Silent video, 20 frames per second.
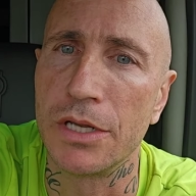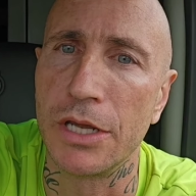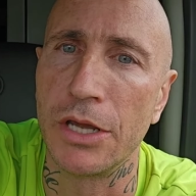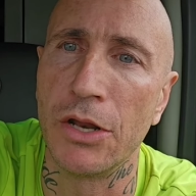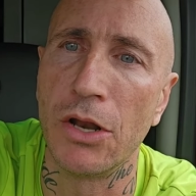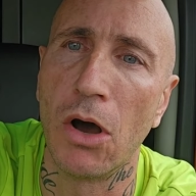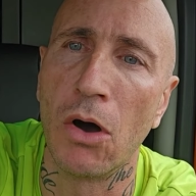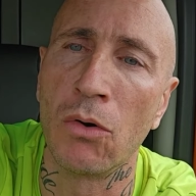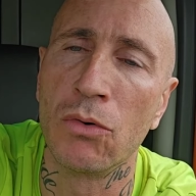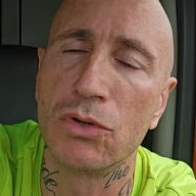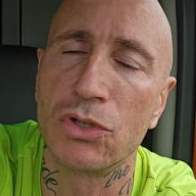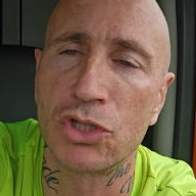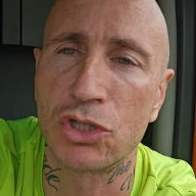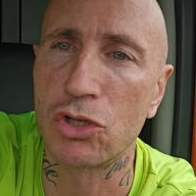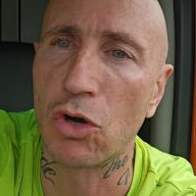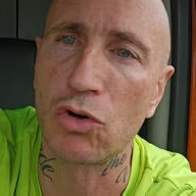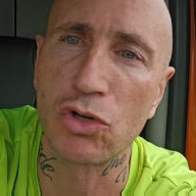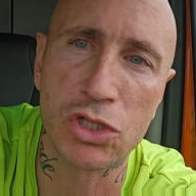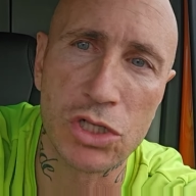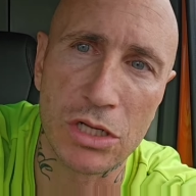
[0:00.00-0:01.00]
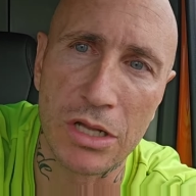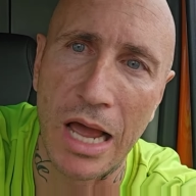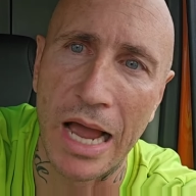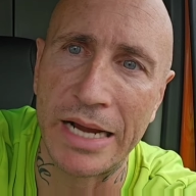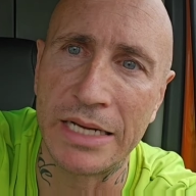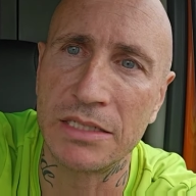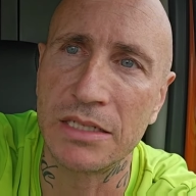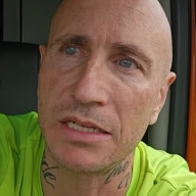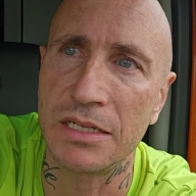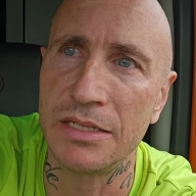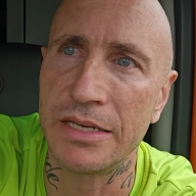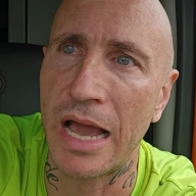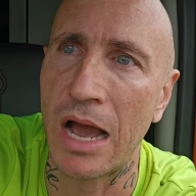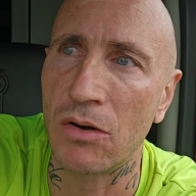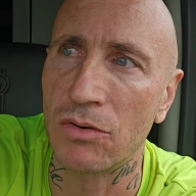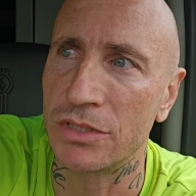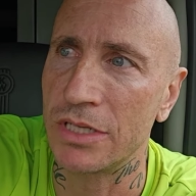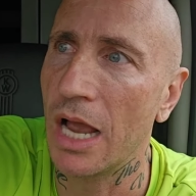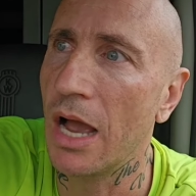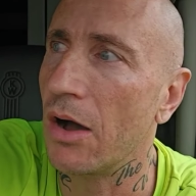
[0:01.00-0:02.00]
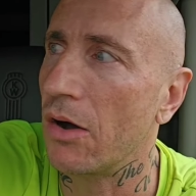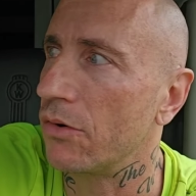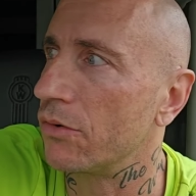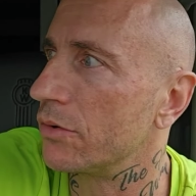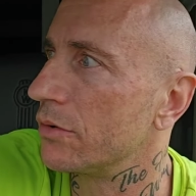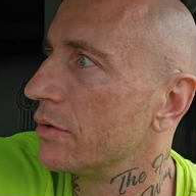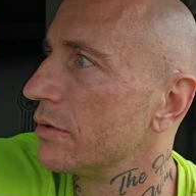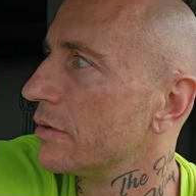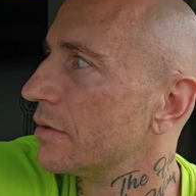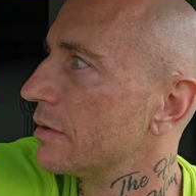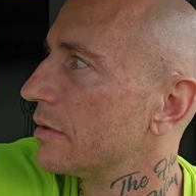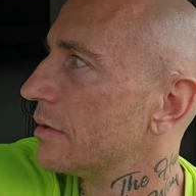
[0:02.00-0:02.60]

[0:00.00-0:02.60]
you know, socializing downtown.